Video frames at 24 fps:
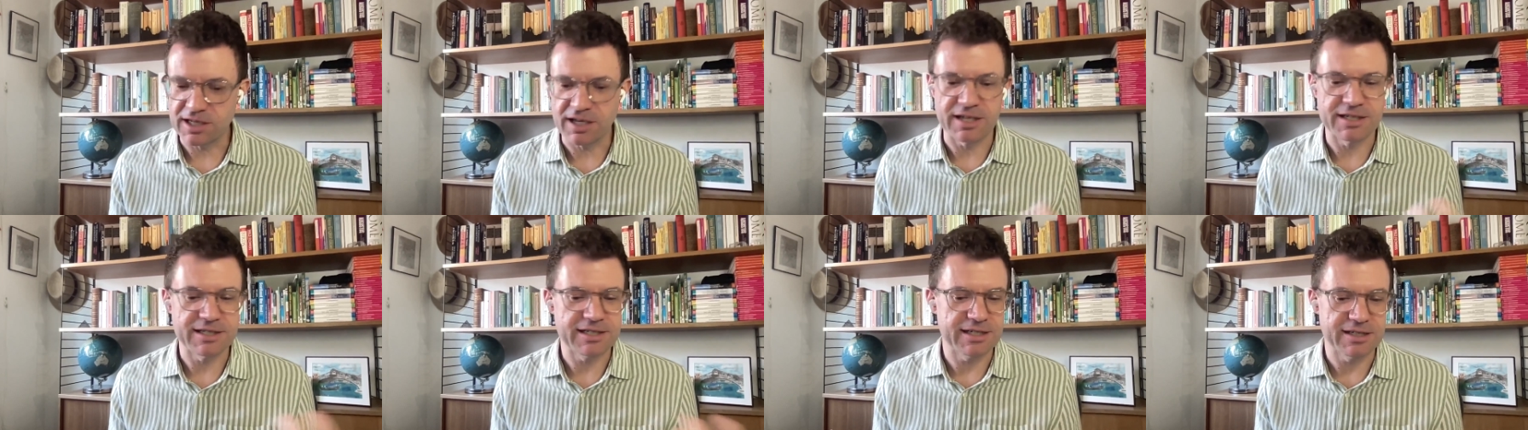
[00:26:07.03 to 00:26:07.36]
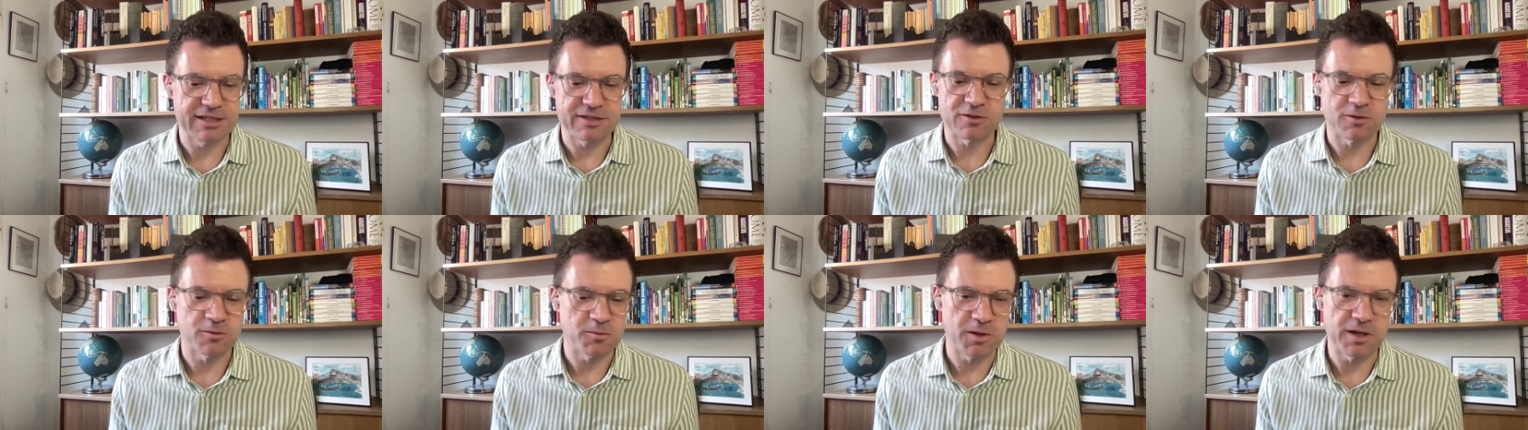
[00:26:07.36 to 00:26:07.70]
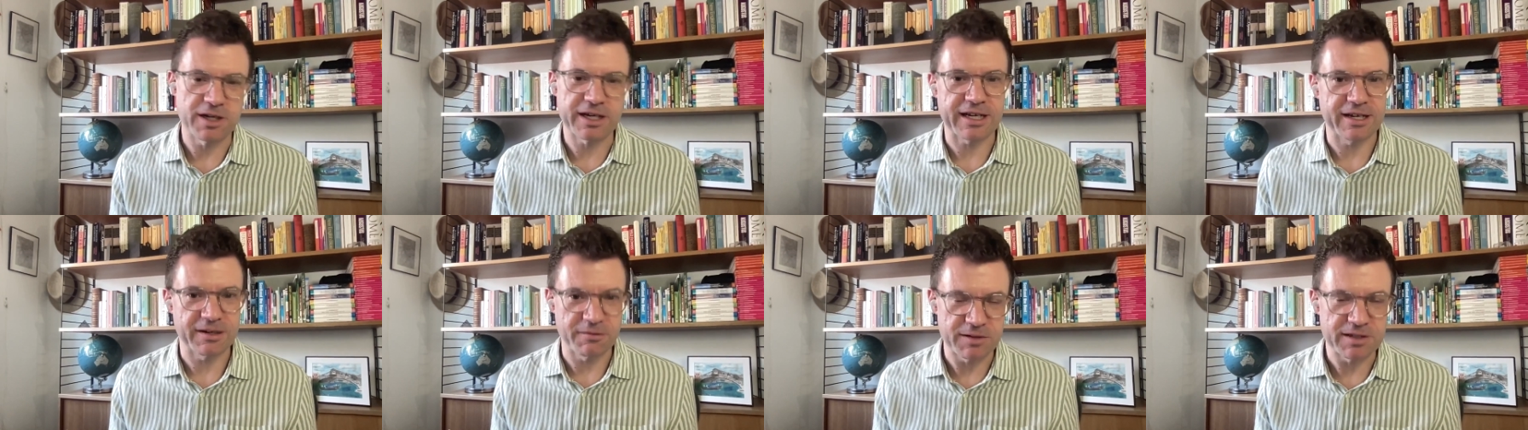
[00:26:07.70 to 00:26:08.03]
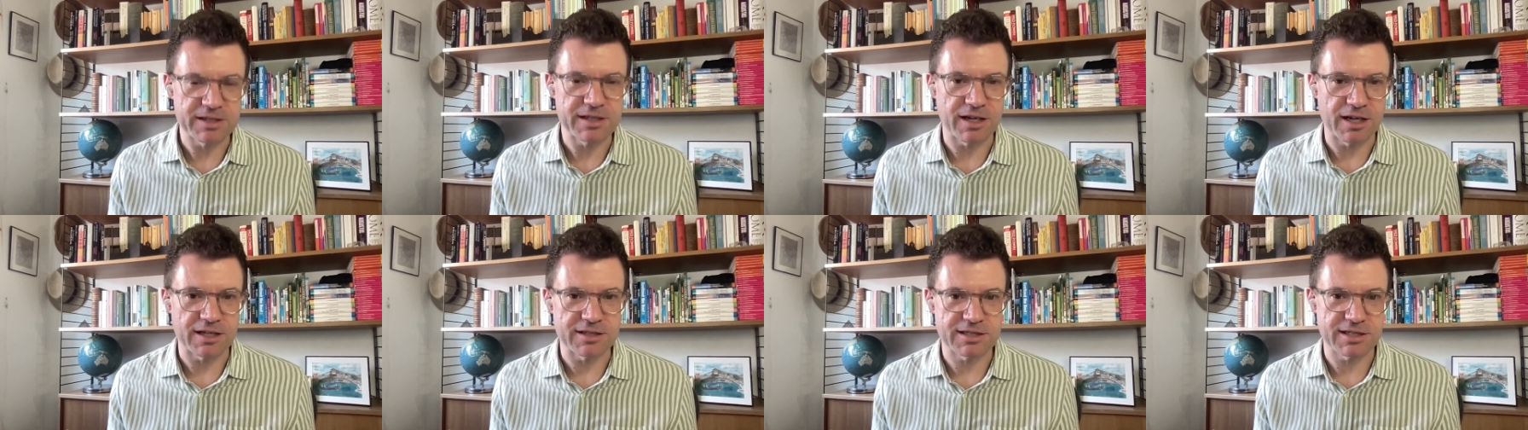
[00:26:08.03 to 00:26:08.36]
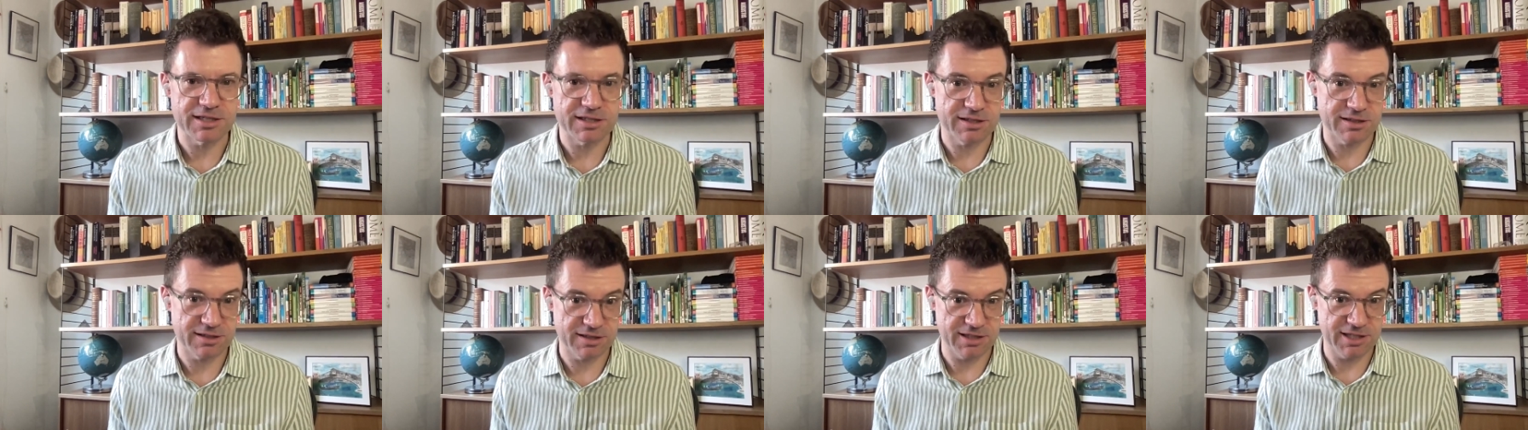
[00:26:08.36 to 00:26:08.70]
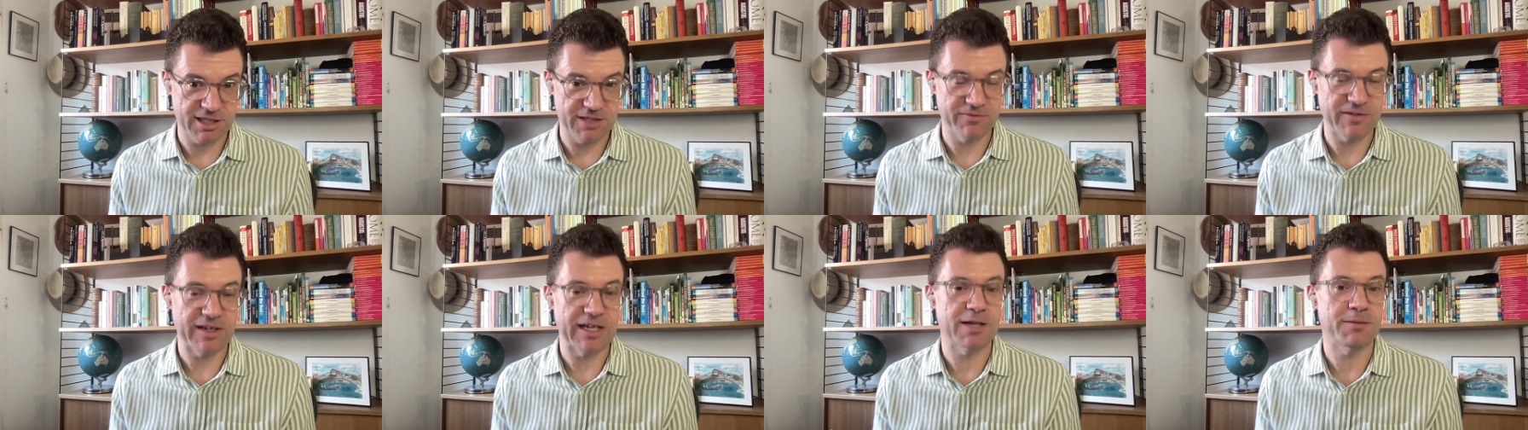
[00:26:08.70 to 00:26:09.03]
ideas or working with artists to
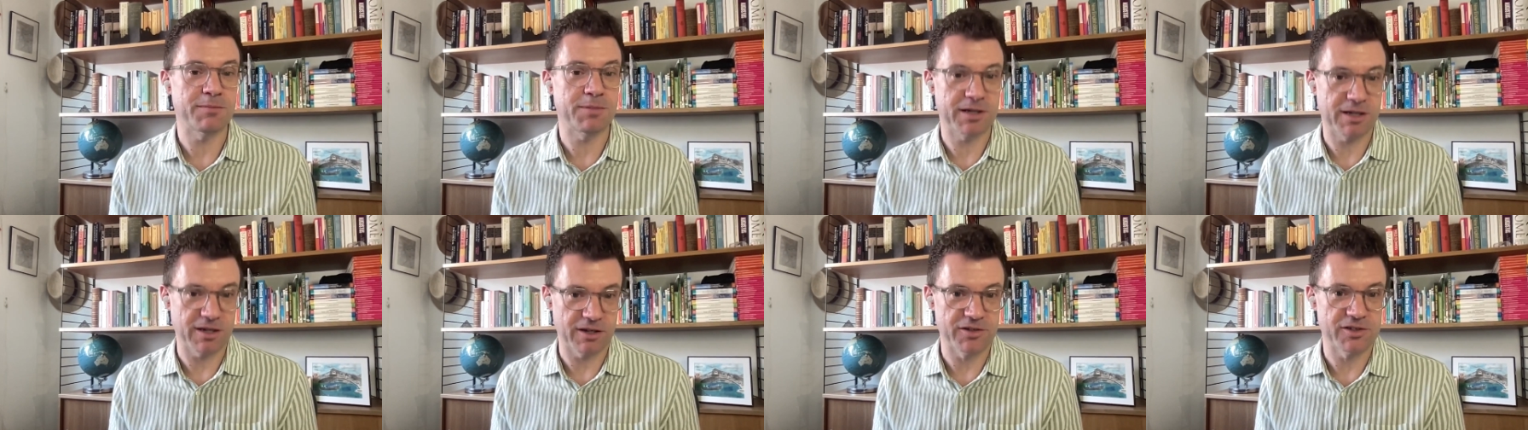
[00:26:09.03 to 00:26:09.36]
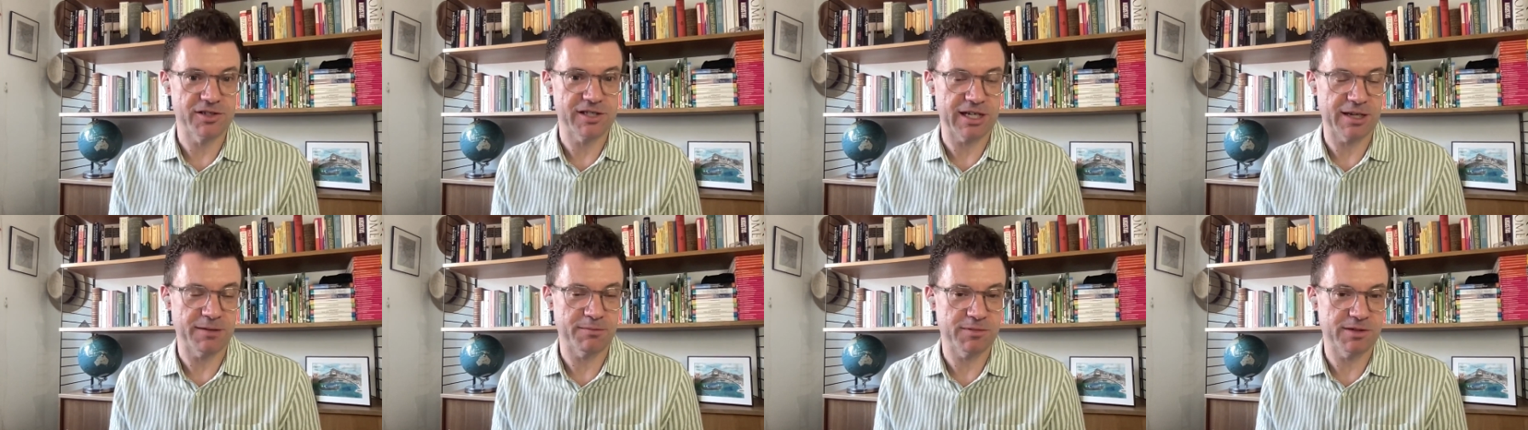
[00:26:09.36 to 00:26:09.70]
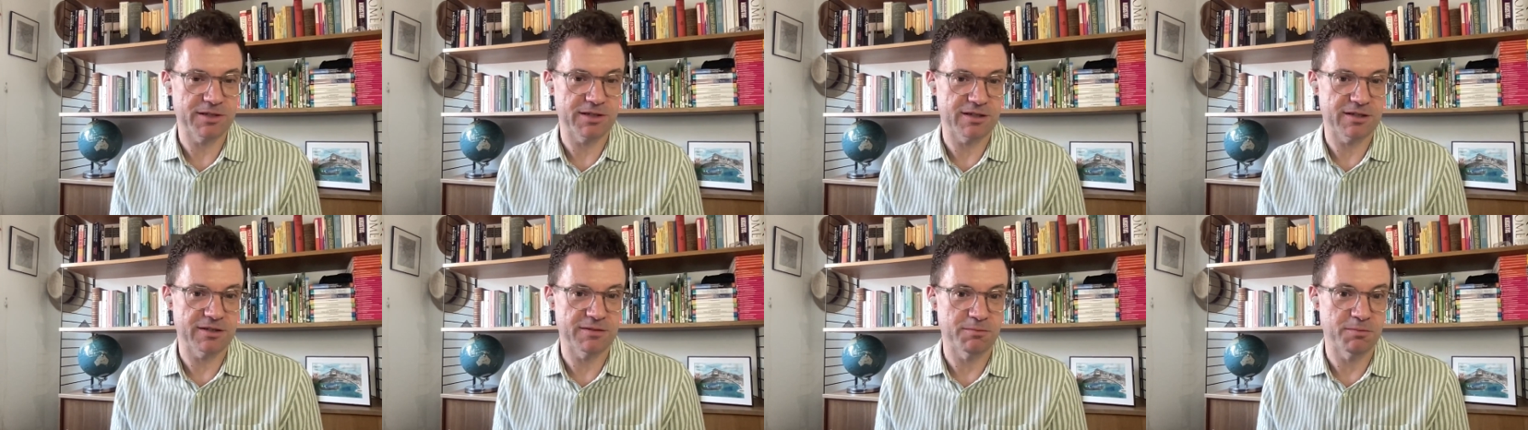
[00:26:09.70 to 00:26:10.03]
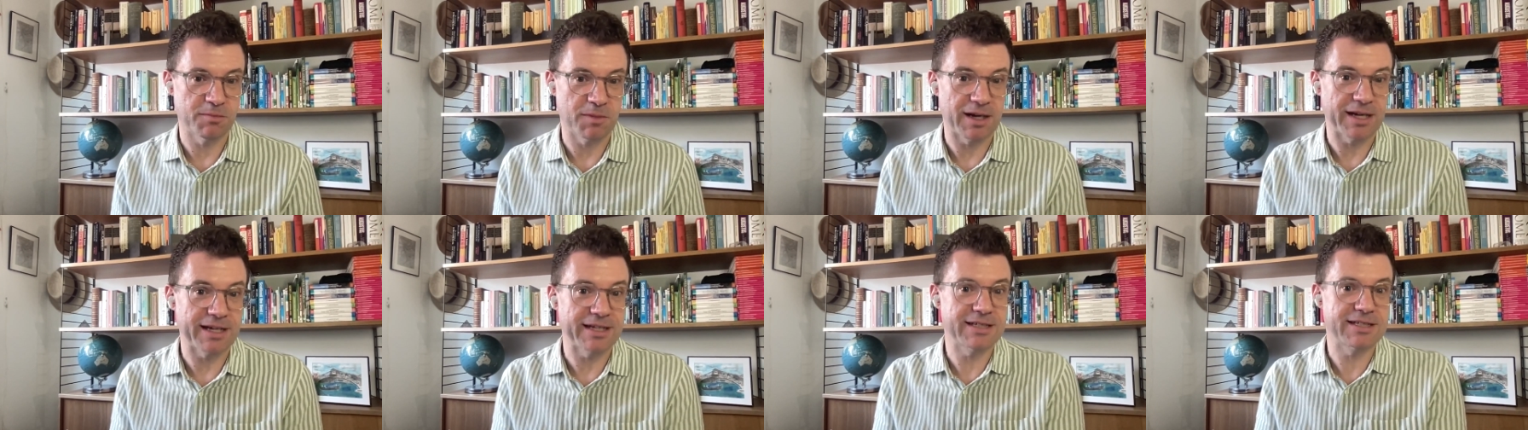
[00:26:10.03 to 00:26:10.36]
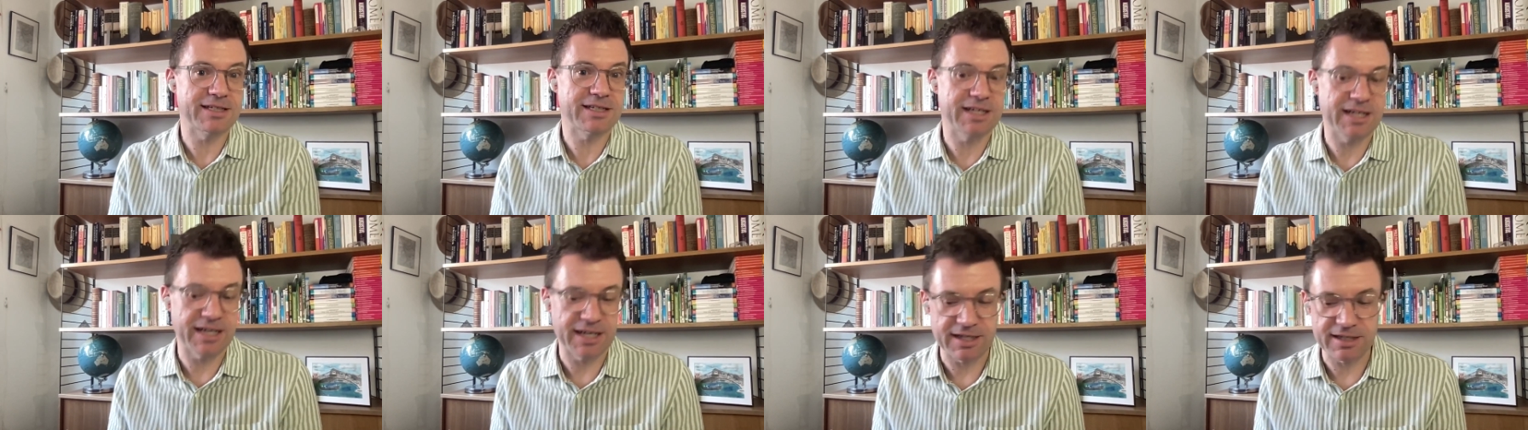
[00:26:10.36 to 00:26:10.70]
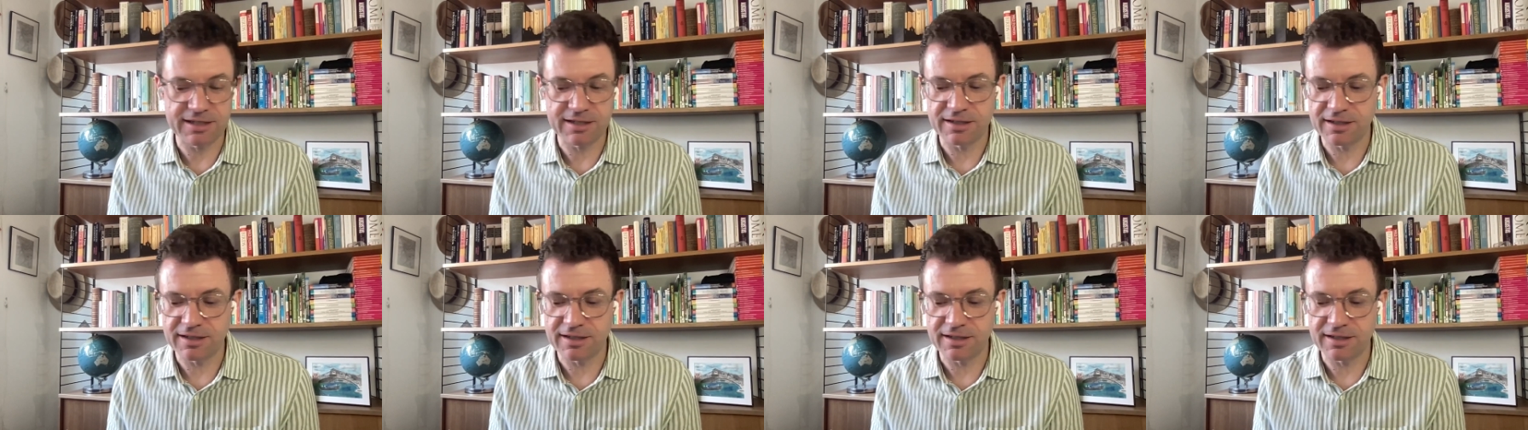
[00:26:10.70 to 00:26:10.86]
develop a concept that might get